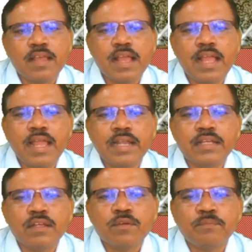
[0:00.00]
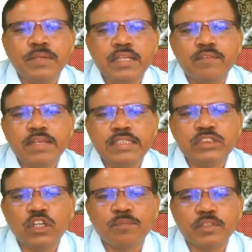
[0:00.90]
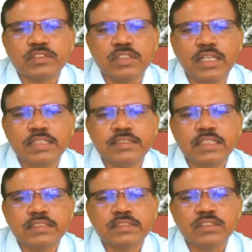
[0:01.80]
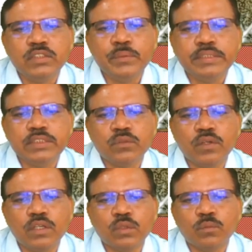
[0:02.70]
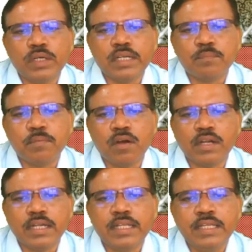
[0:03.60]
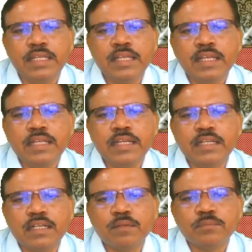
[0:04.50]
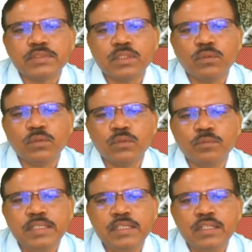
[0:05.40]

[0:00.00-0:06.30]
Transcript: And frequency of oscillations mu is equal to 1 upon t, it comes out to be